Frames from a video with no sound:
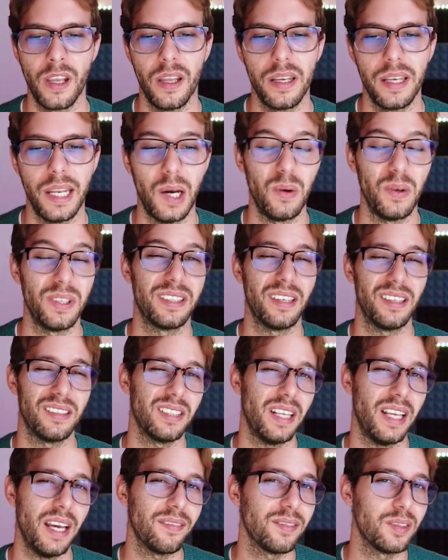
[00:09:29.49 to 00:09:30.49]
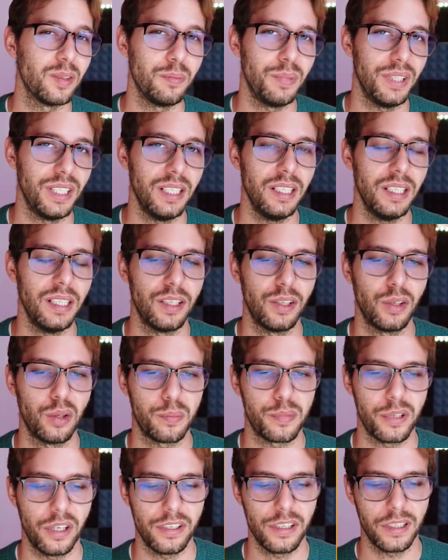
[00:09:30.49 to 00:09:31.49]
Now it doesn't have to be in your
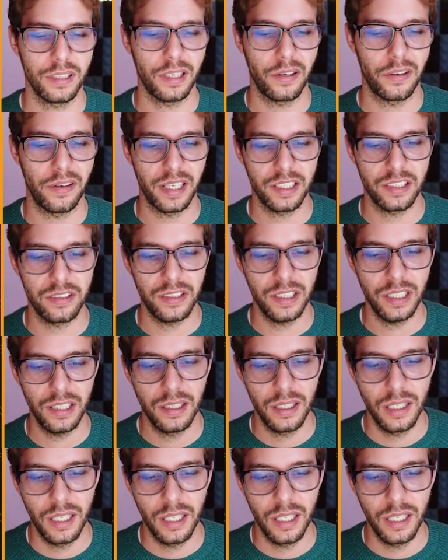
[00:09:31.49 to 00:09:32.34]
project directory.